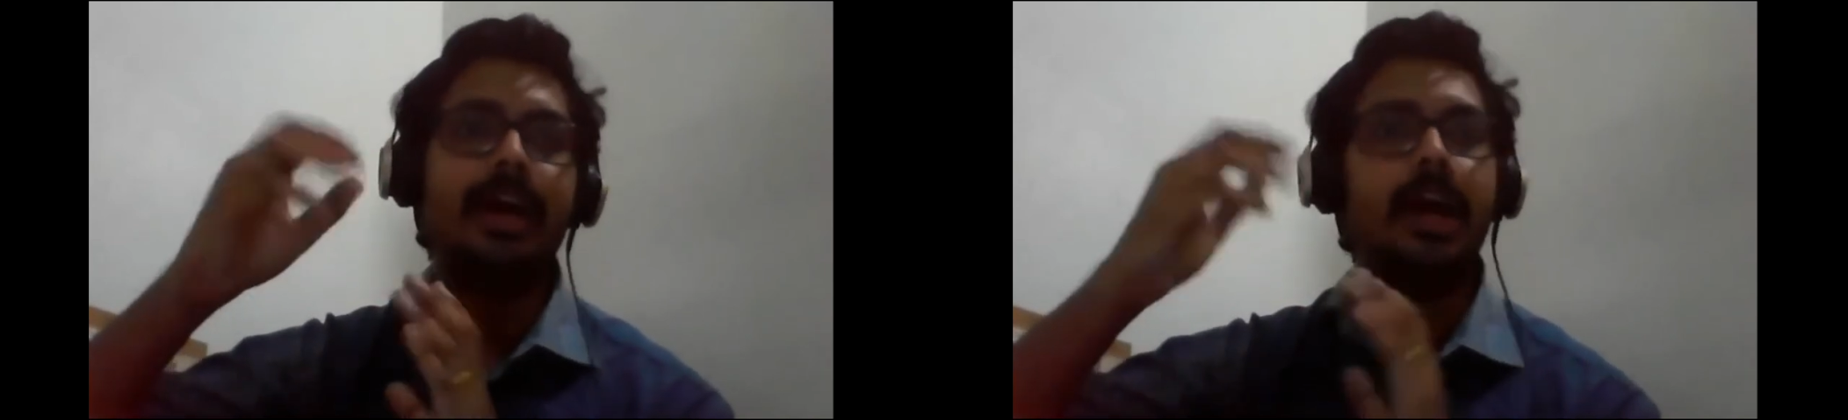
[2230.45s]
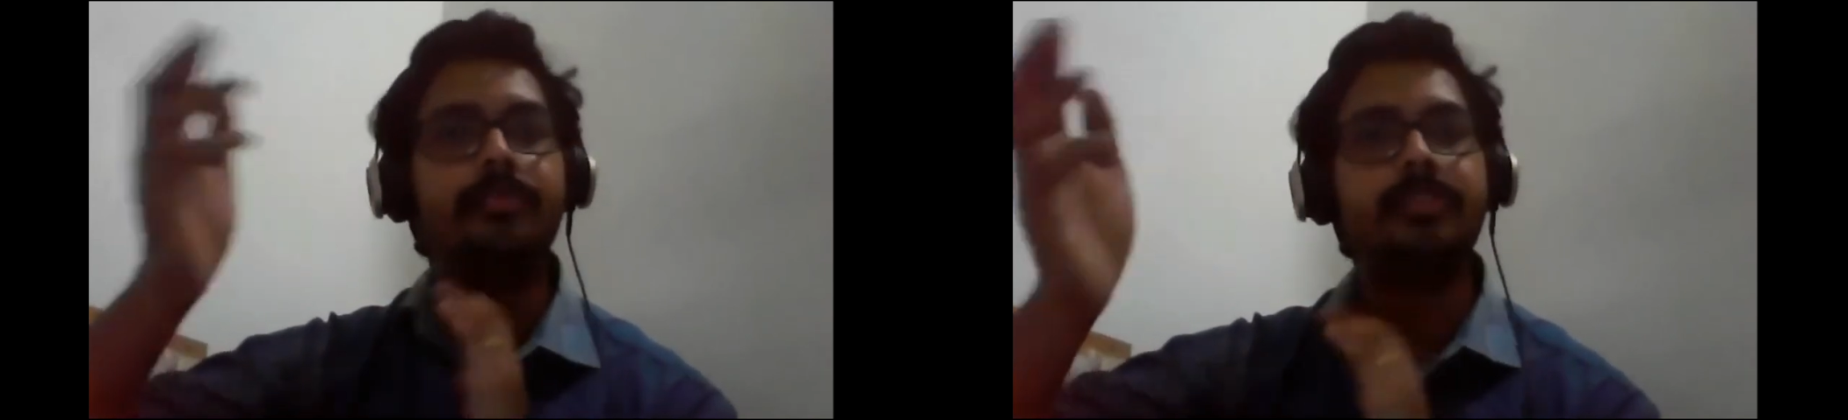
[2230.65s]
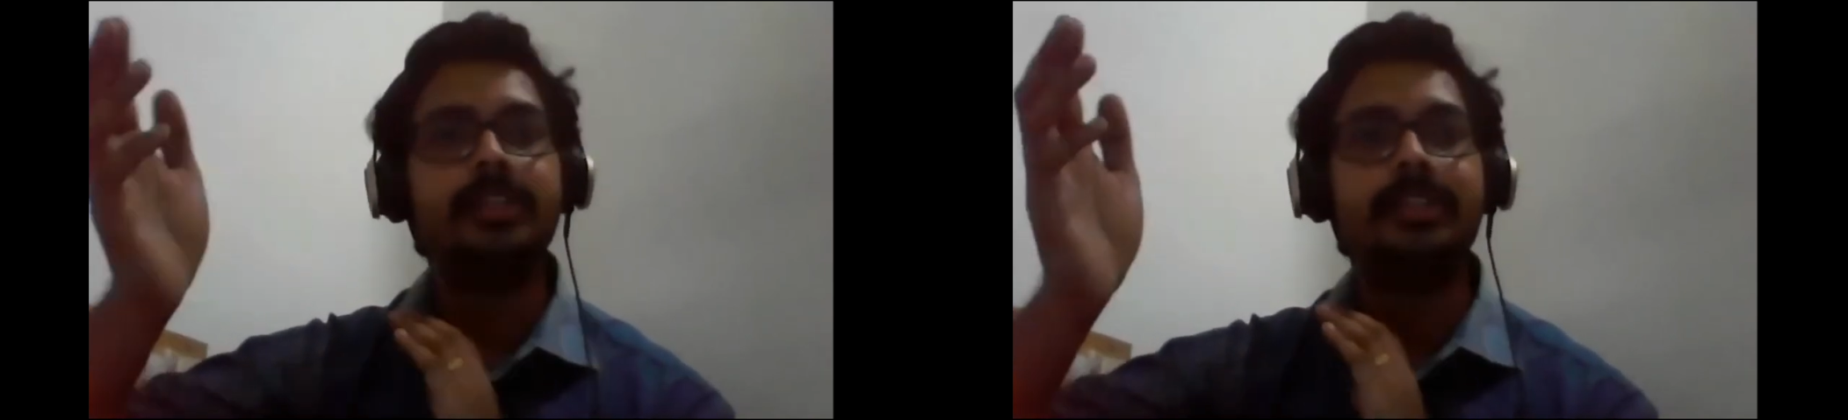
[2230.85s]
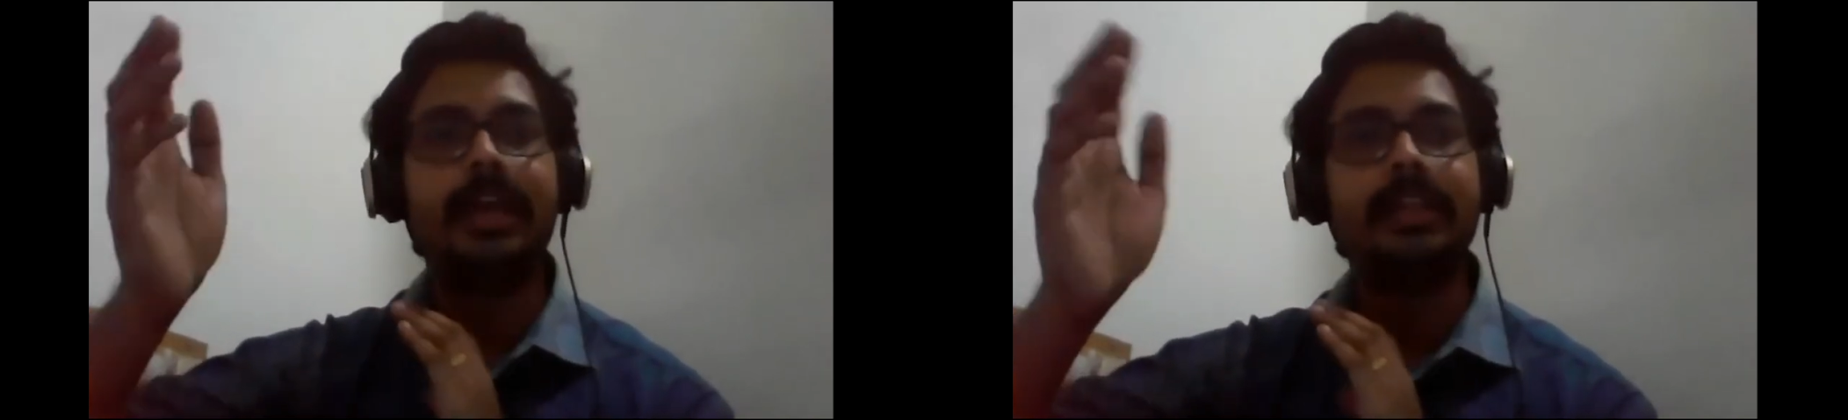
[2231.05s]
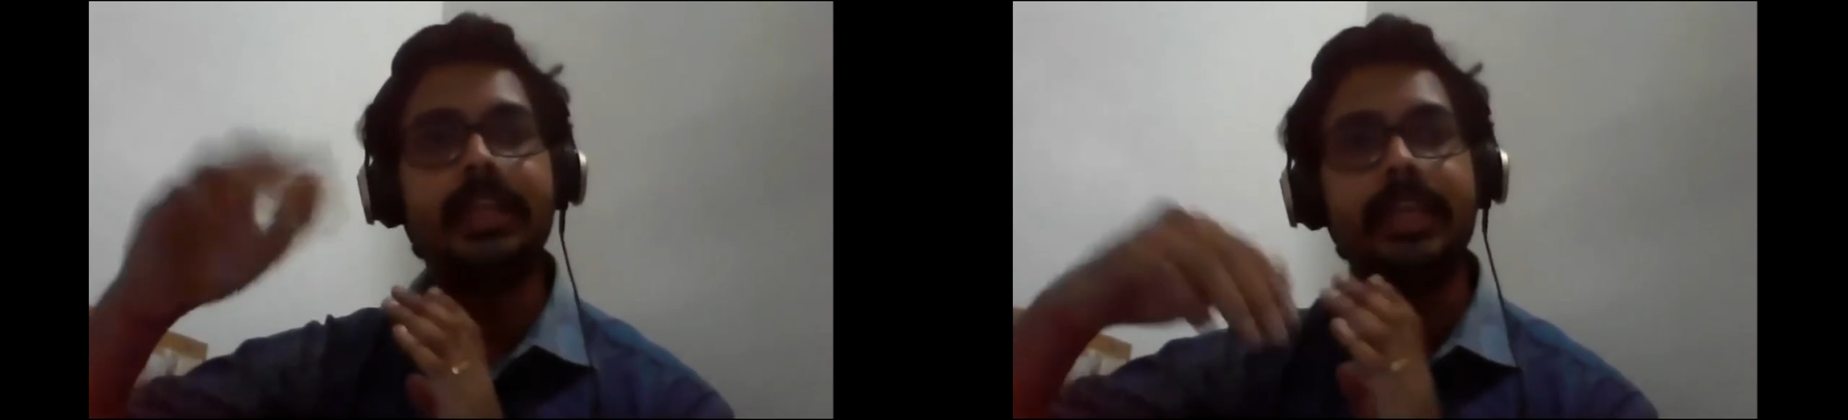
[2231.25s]
after
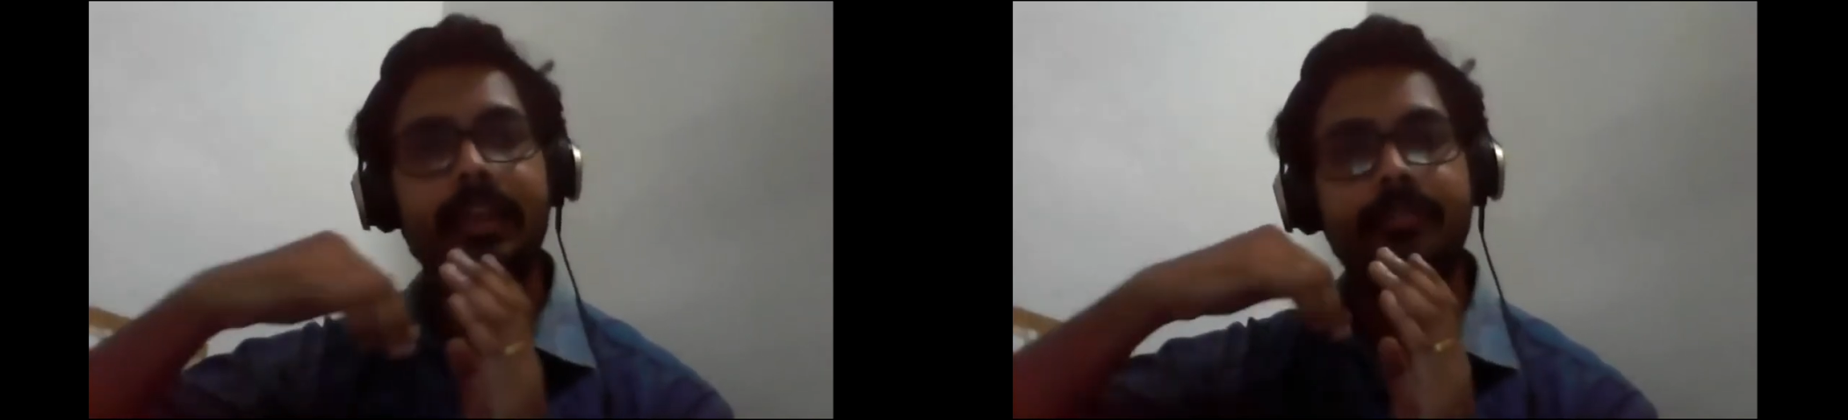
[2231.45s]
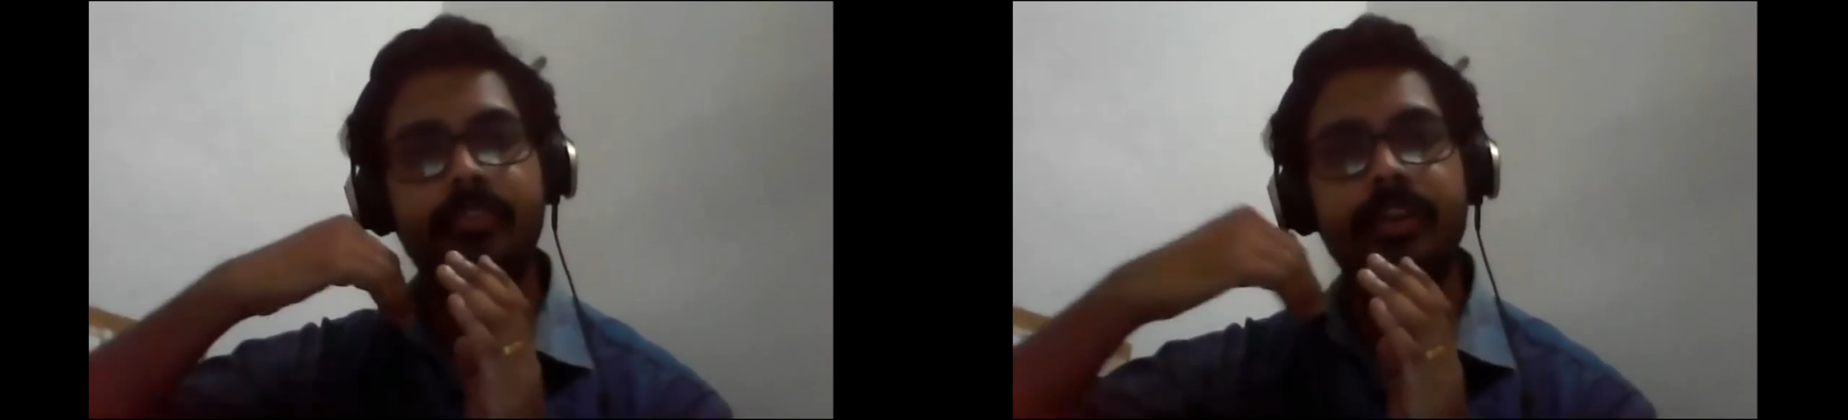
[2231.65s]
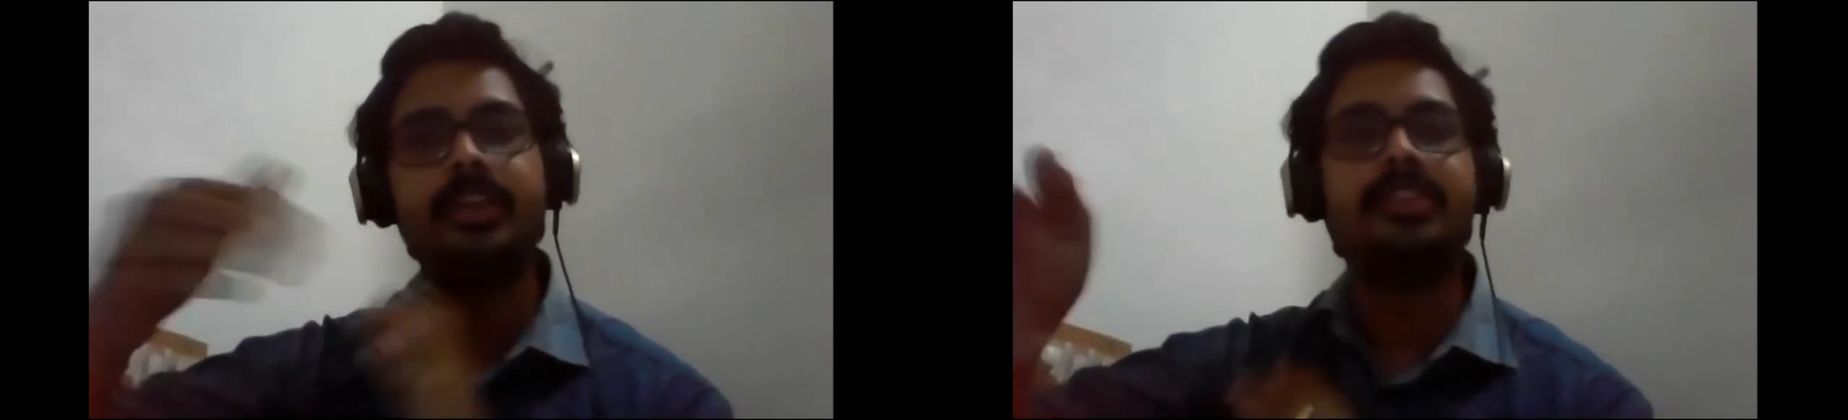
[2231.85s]
that, every